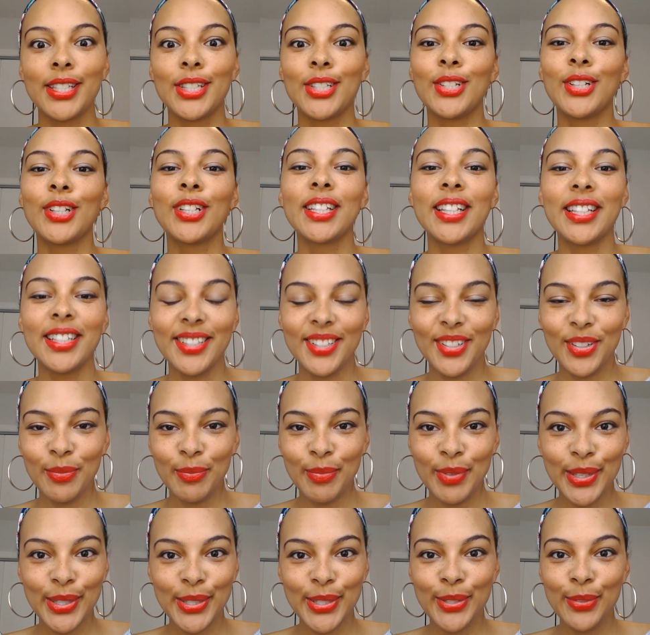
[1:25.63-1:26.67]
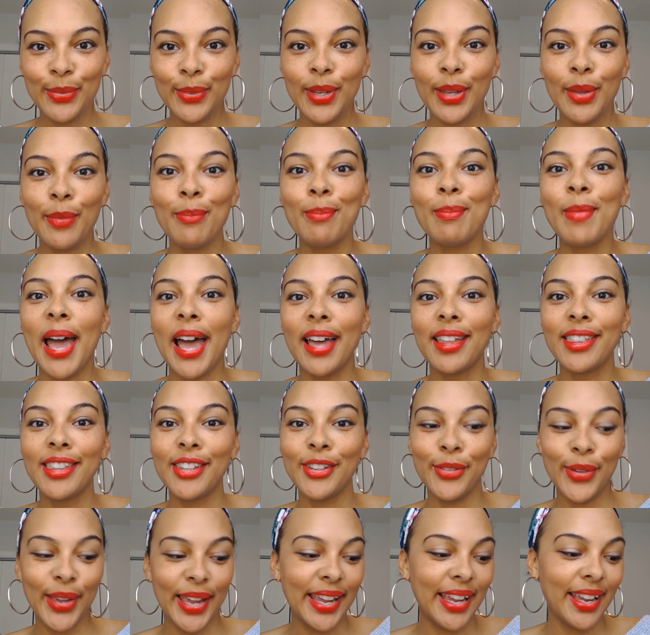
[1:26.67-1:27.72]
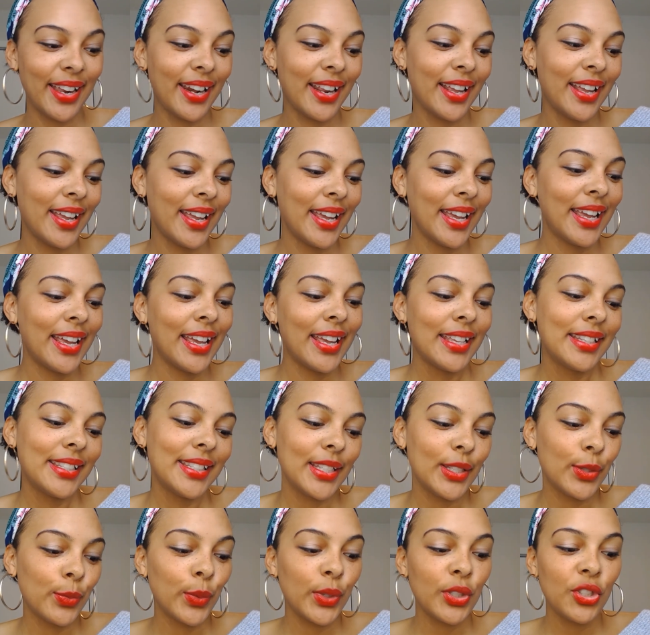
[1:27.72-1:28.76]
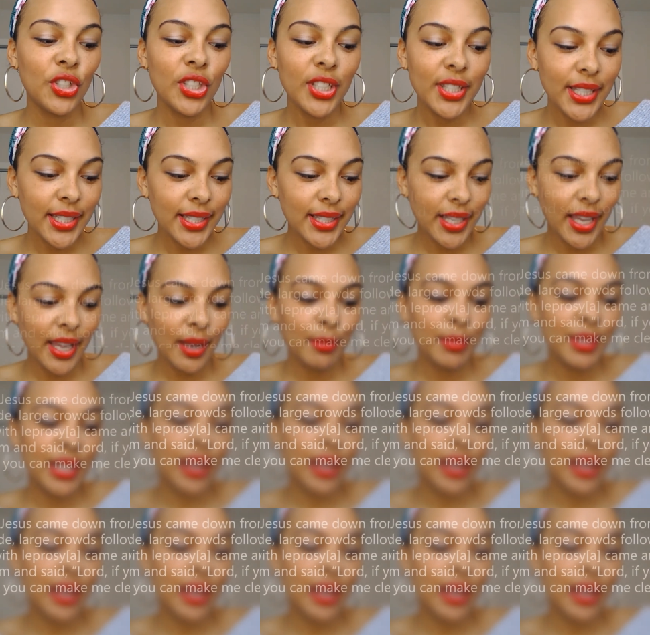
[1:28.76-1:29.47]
So let's jump into it. Matthew 8 it says, When Jesus came